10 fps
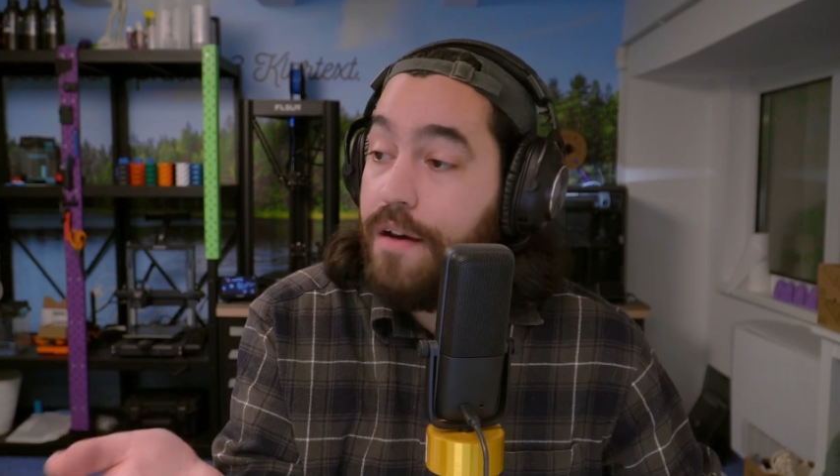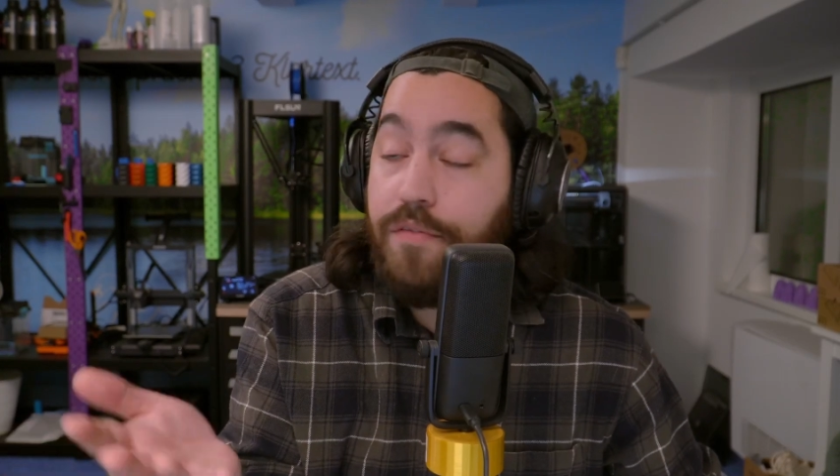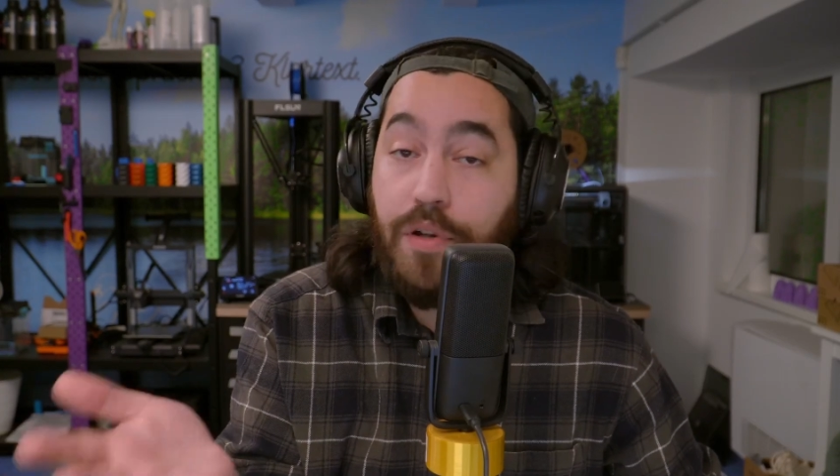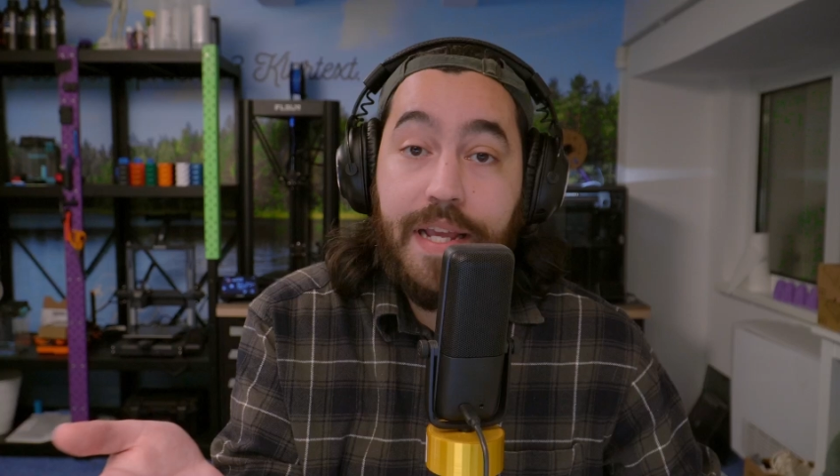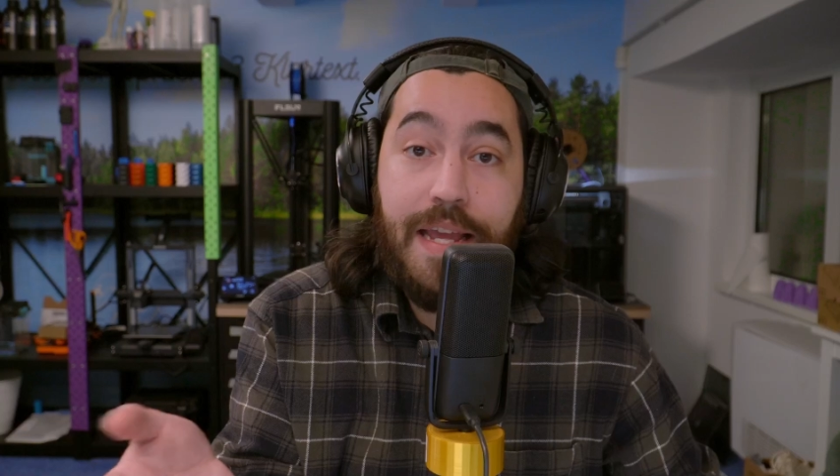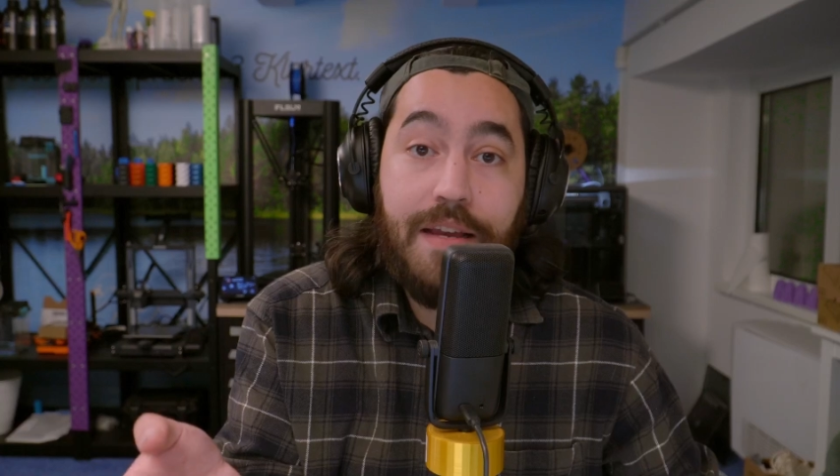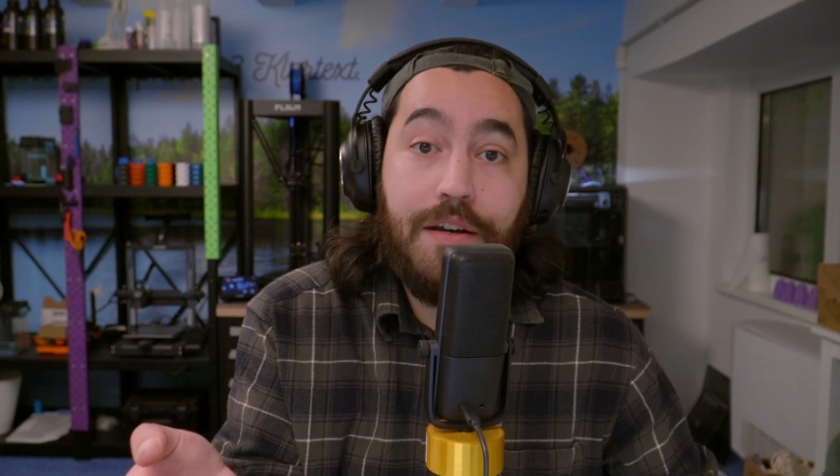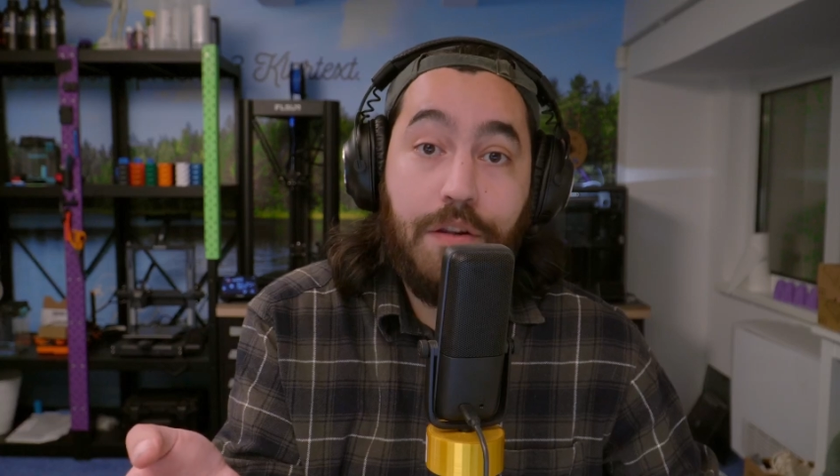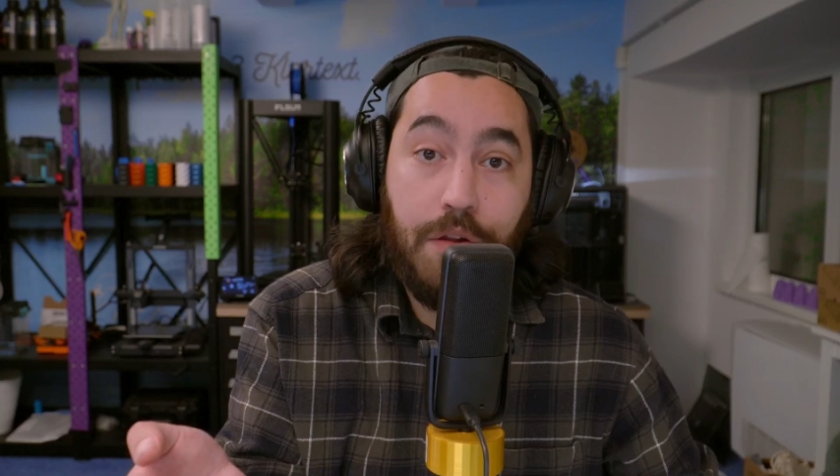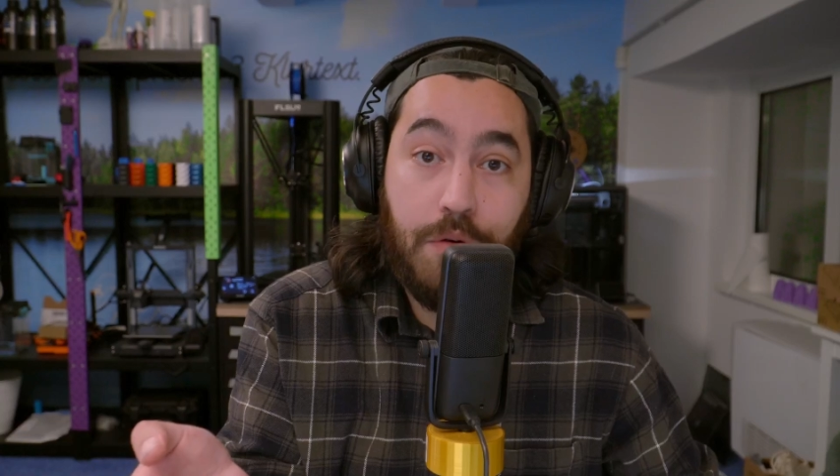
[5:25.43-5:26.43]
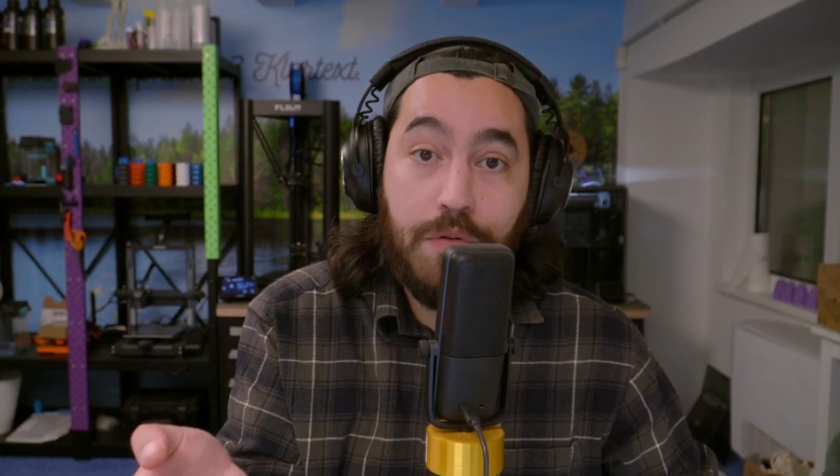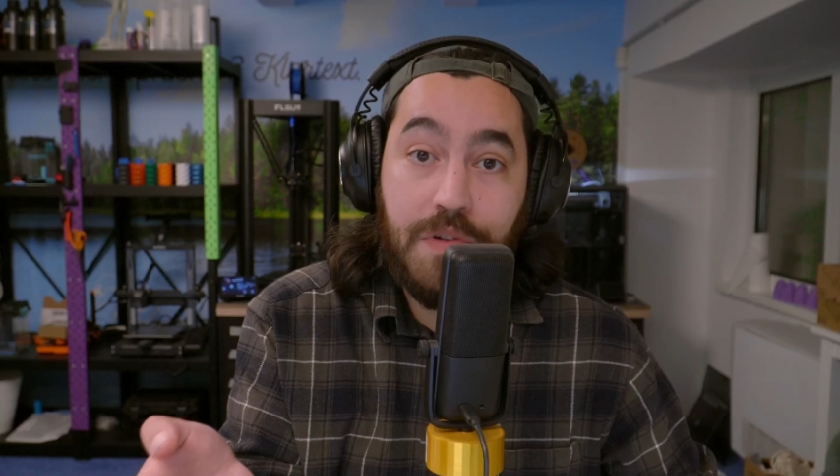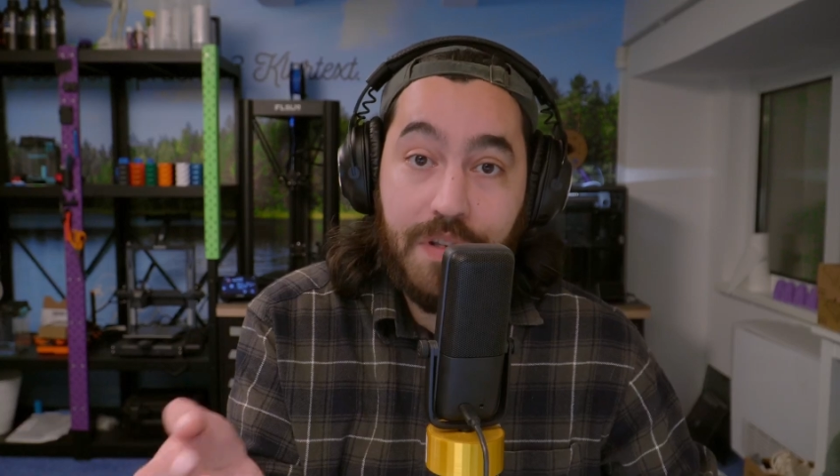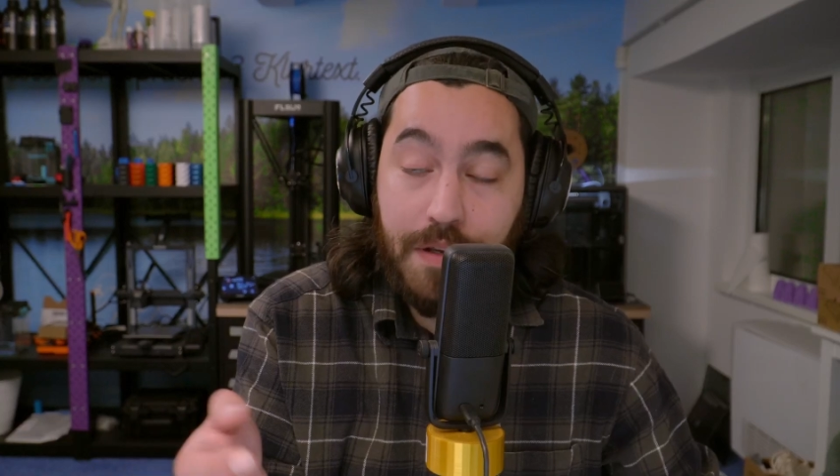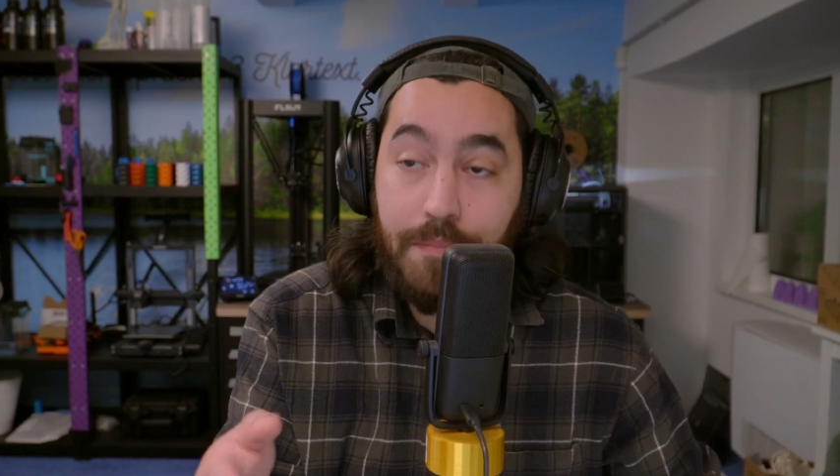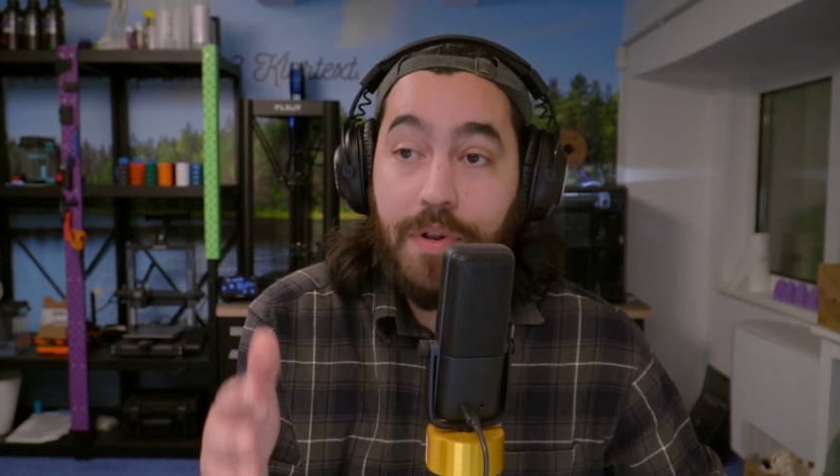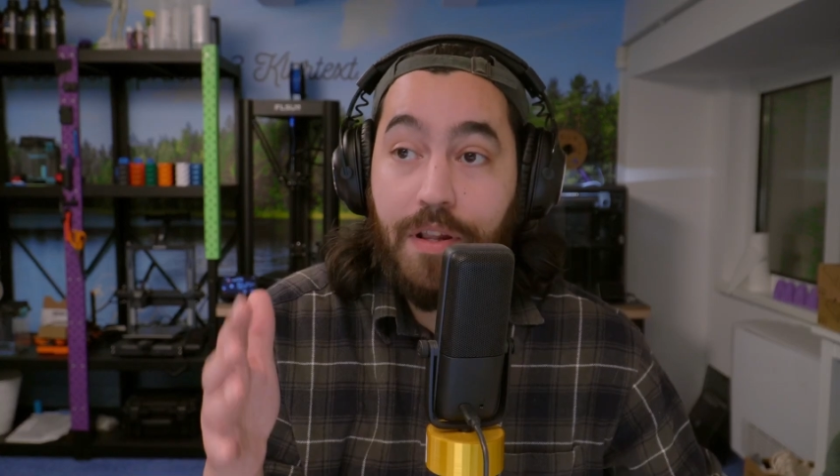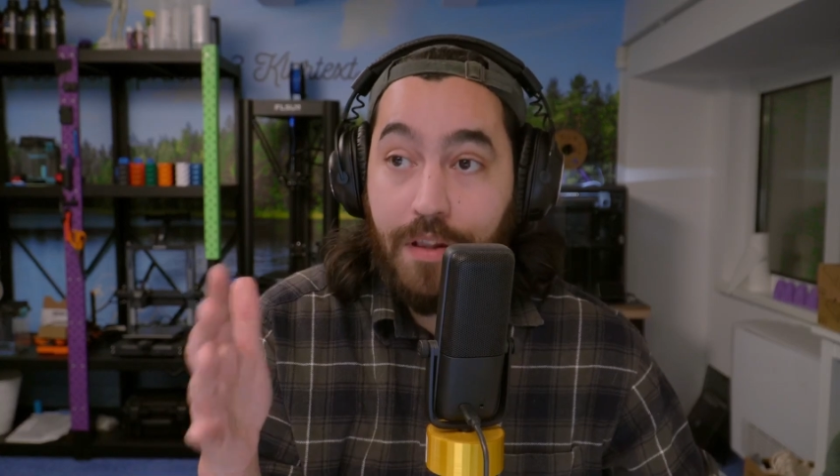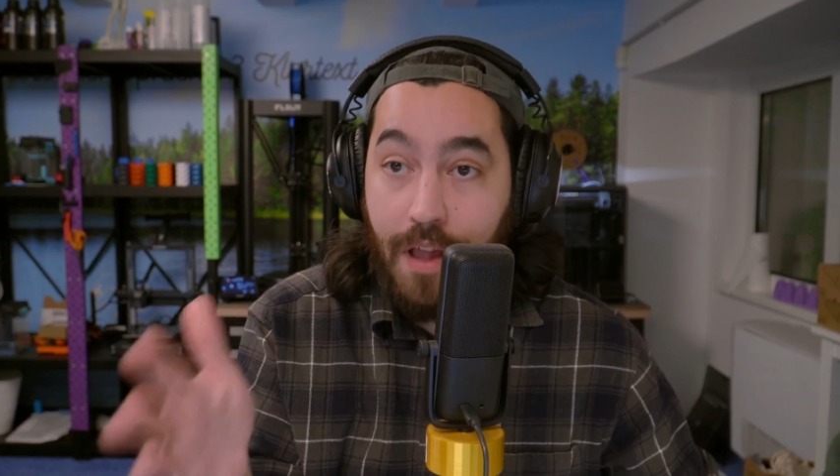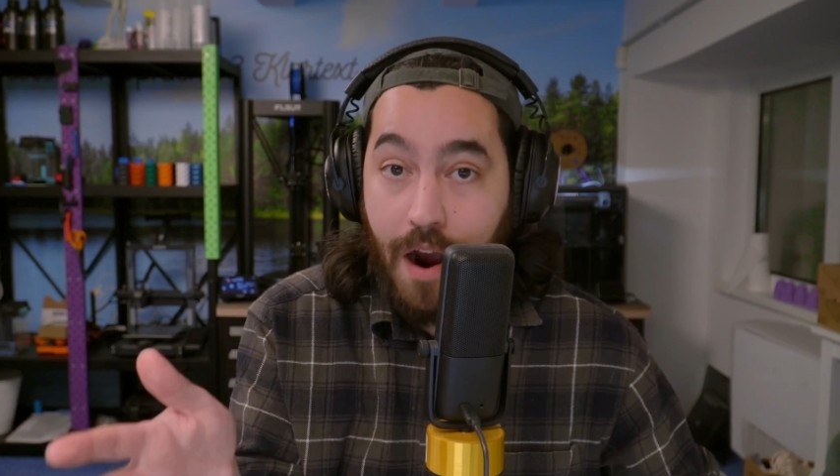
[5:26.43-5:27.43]
fully enclosed,
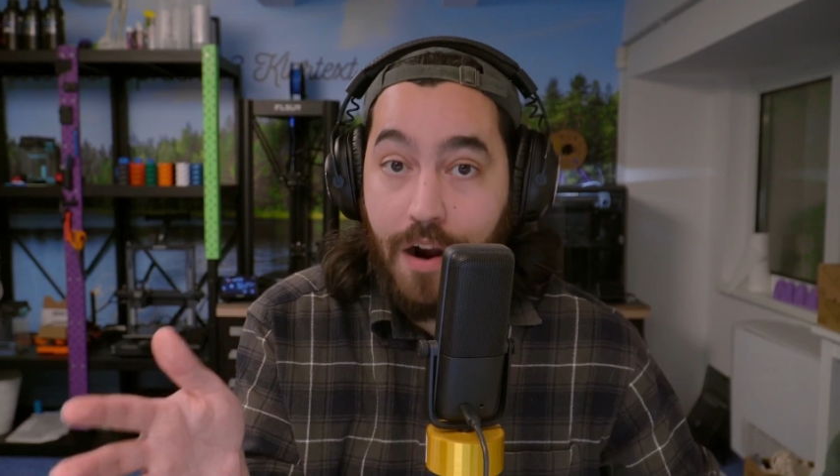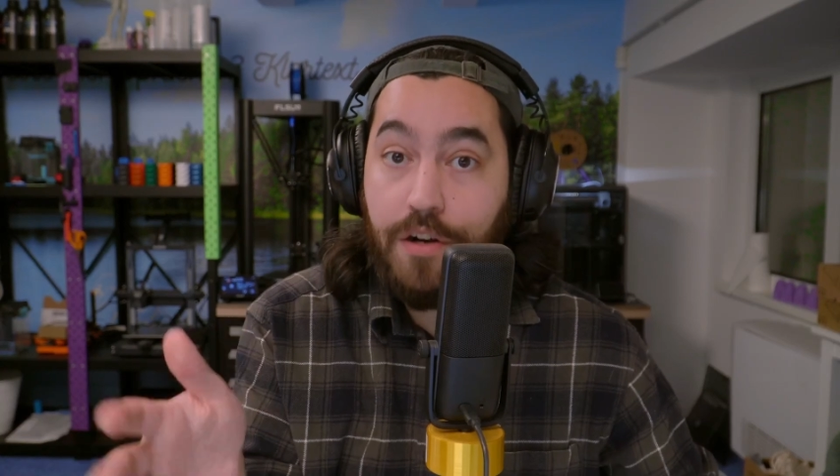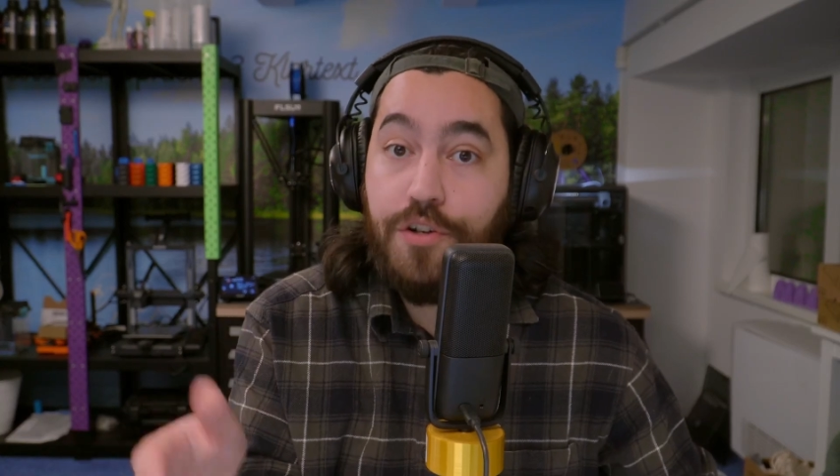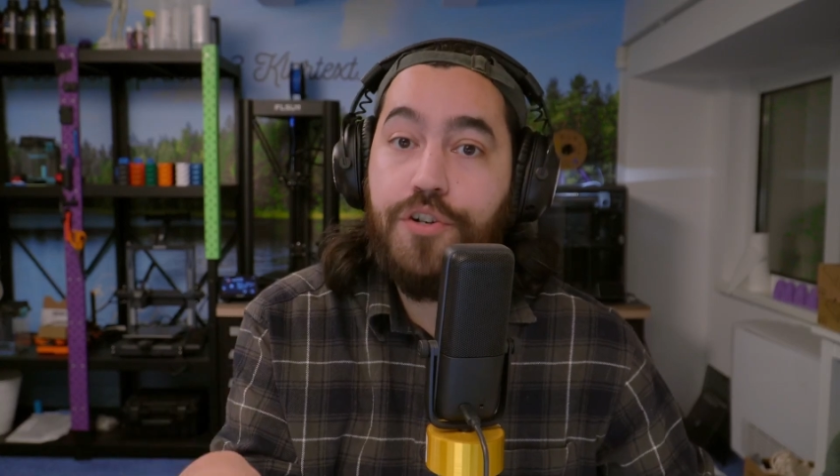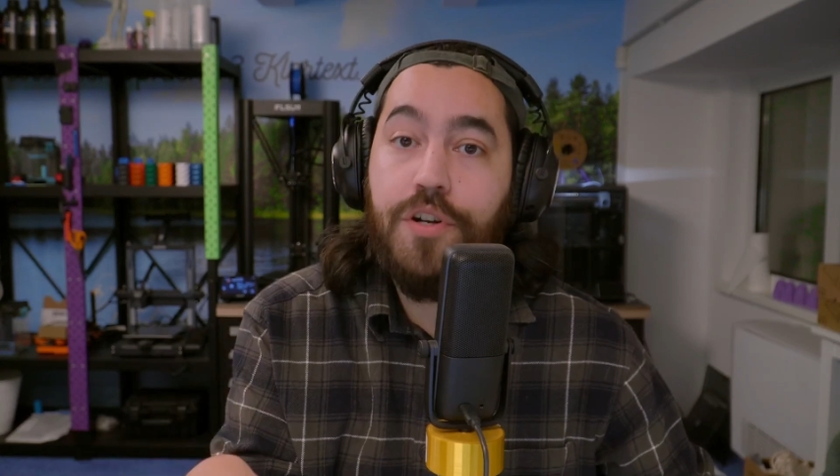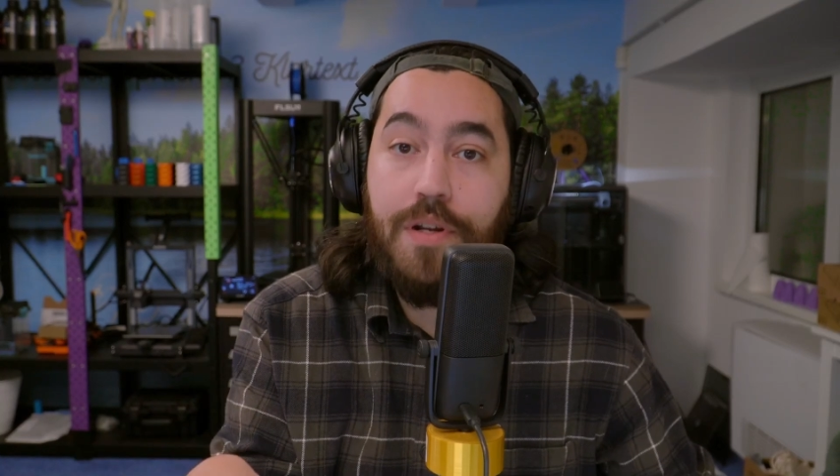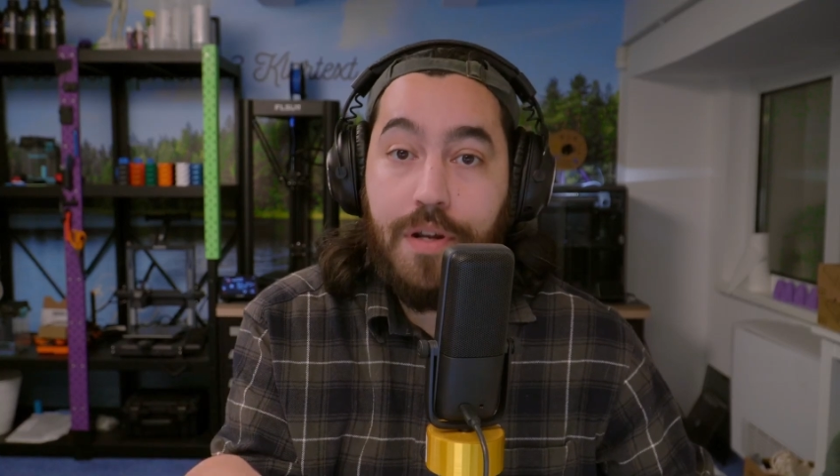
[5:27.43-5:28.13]
large,